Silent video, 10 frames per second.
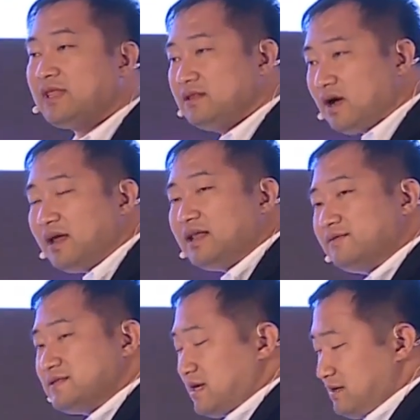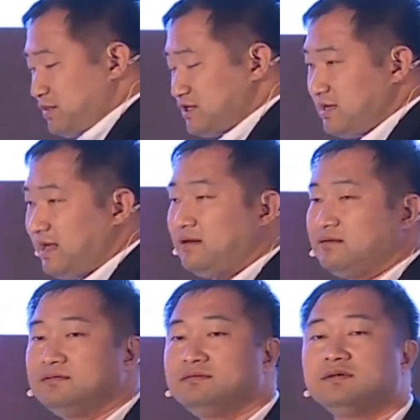not enough tech personnel
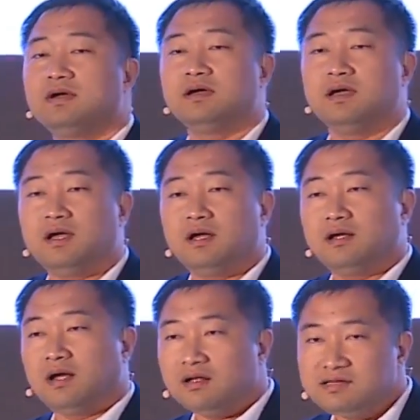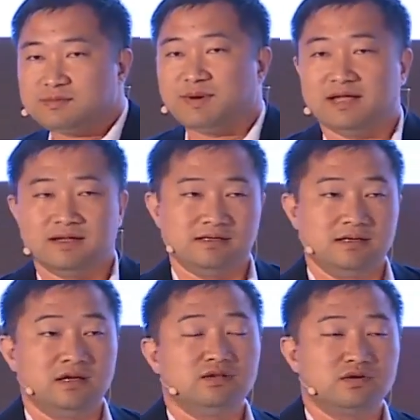on this planet
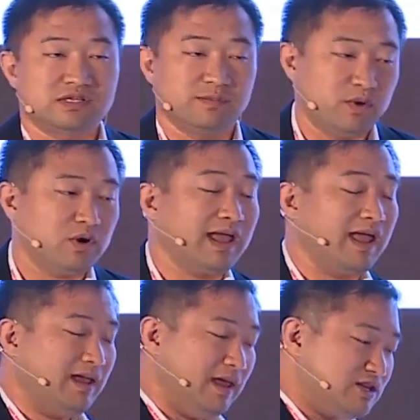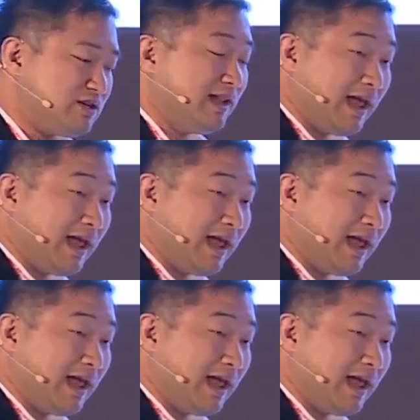to support each and